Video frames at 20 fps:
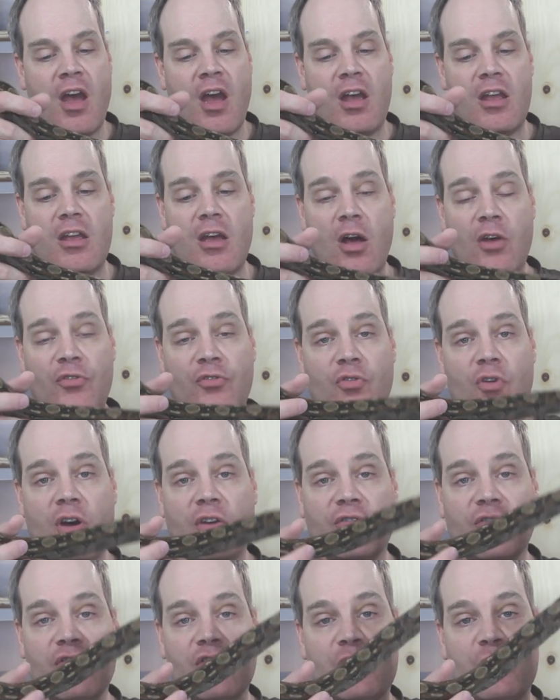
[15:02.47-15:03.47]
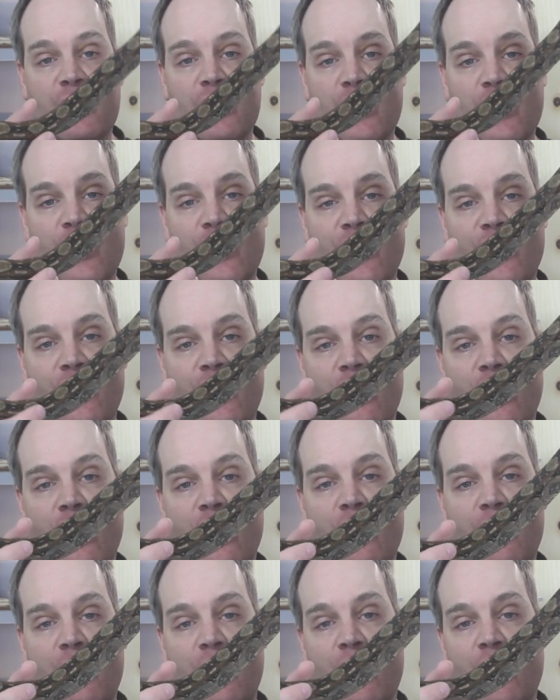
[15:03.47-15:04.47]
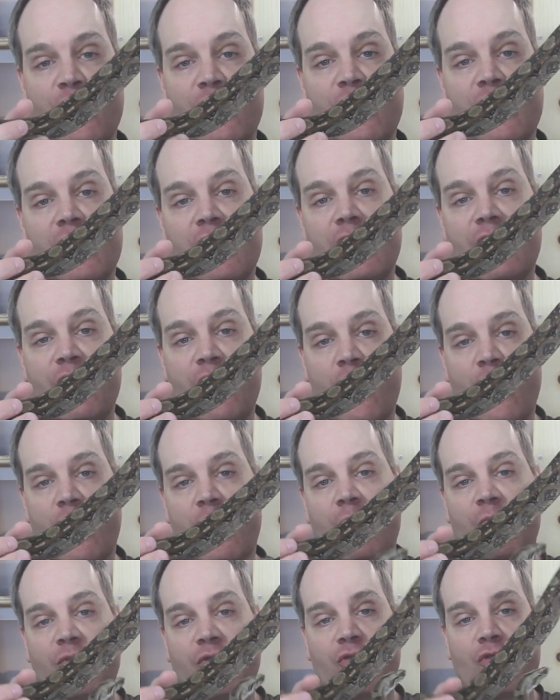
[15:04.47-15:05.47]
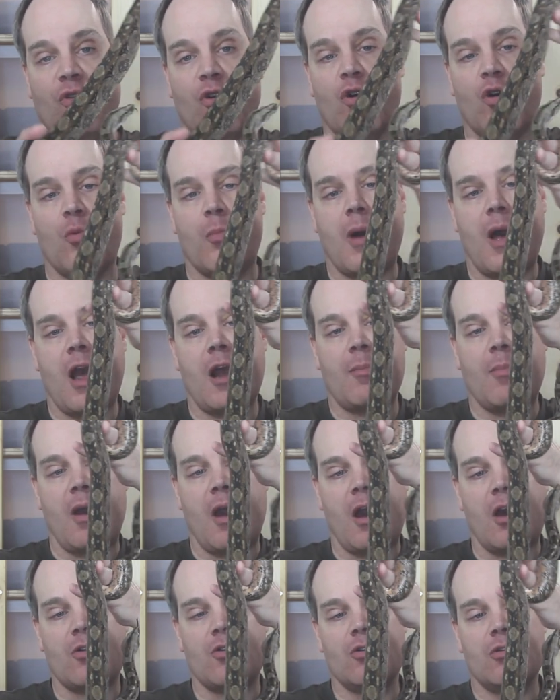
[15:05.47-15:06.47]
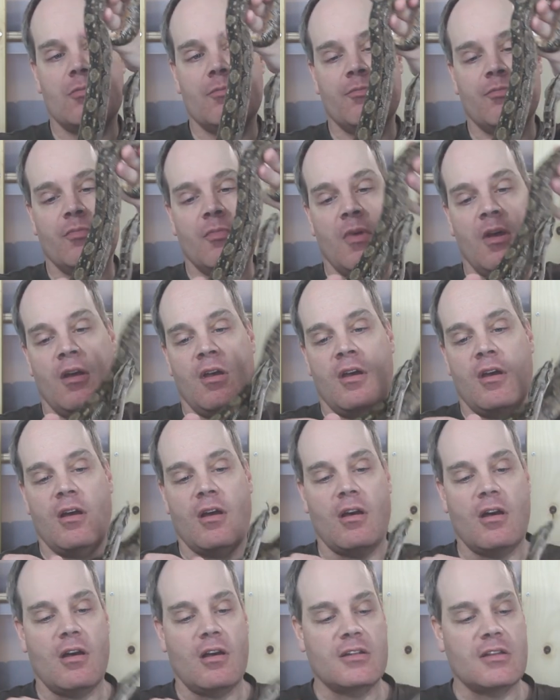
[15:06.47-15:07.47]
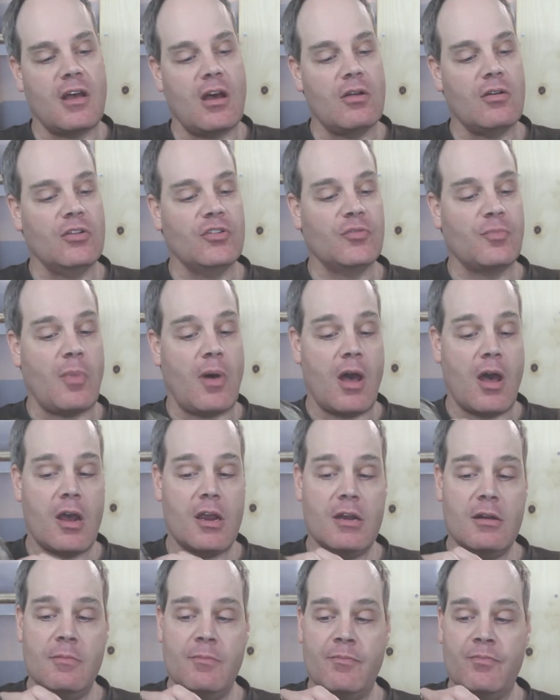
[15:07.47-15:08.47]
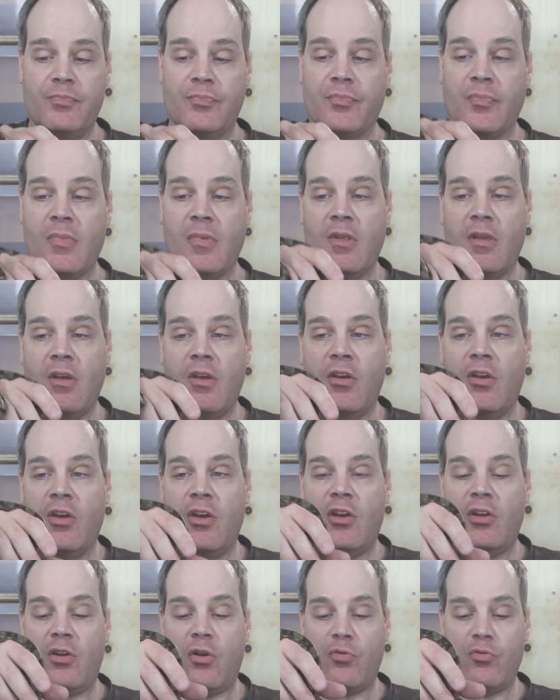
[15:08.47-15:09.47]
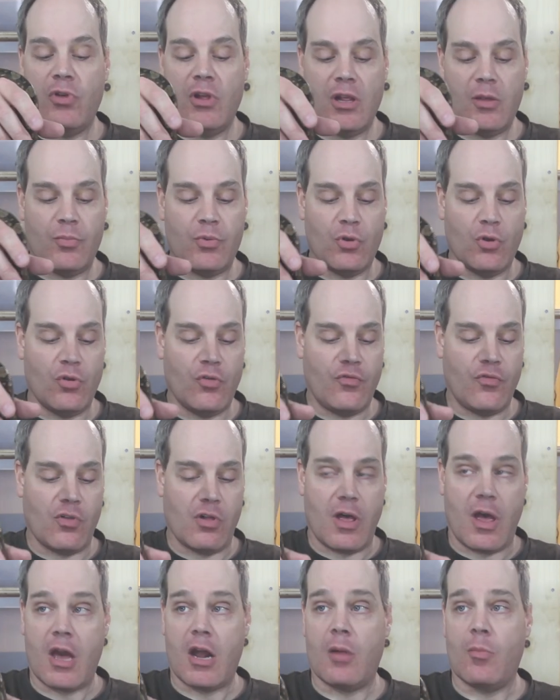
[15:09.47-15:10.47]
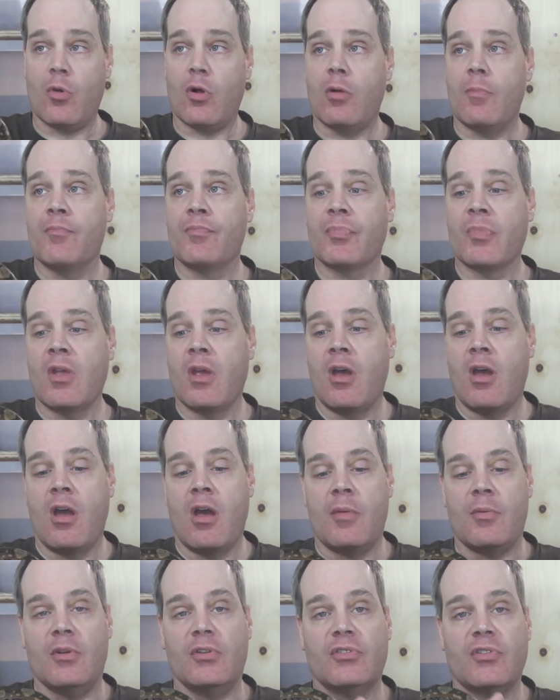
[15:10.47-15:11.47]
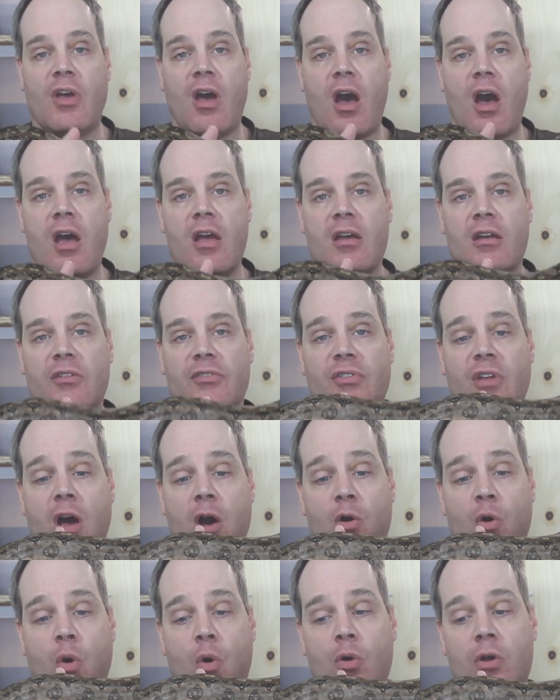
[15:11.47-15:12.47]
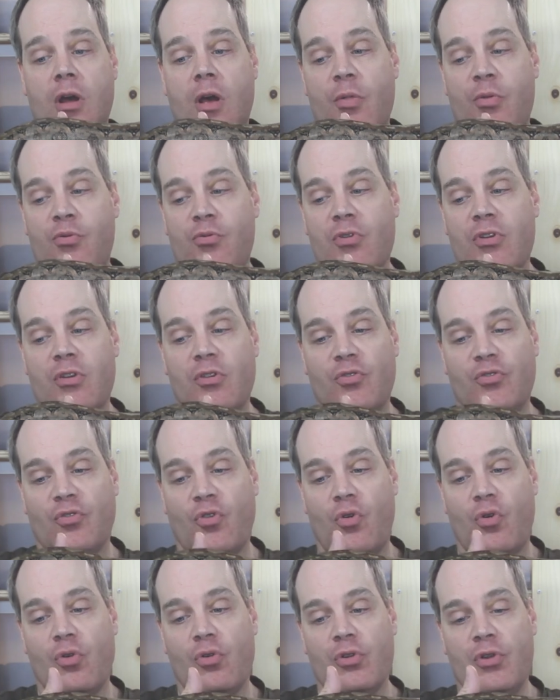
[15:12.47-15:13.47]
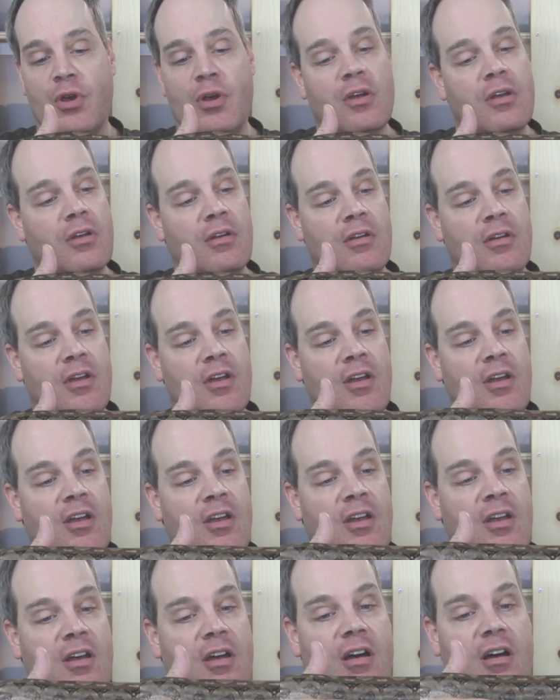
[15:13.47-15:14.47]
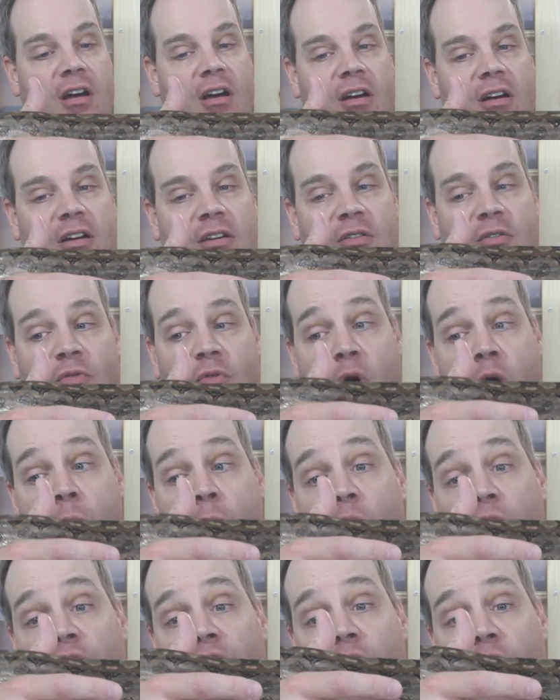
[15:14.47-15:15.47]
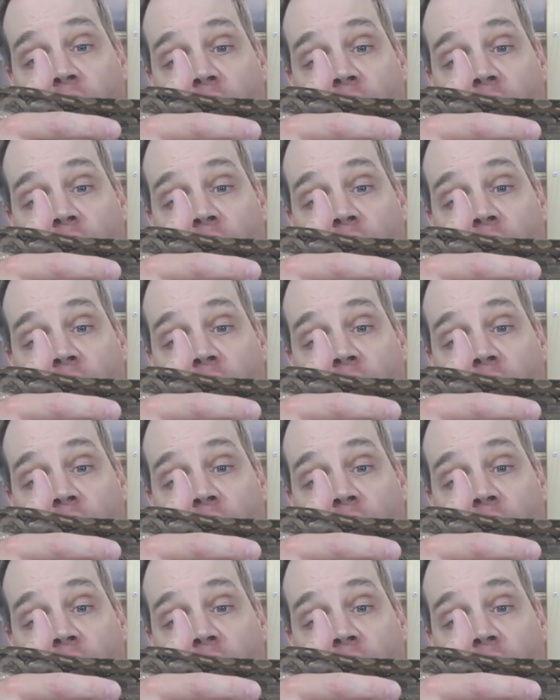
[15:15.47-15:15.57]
He also has this beautiful, perfectly formed circle back pattern uh, down his spine. You know, really beautiful animal. This guy is now going on three years old. Uh, almost full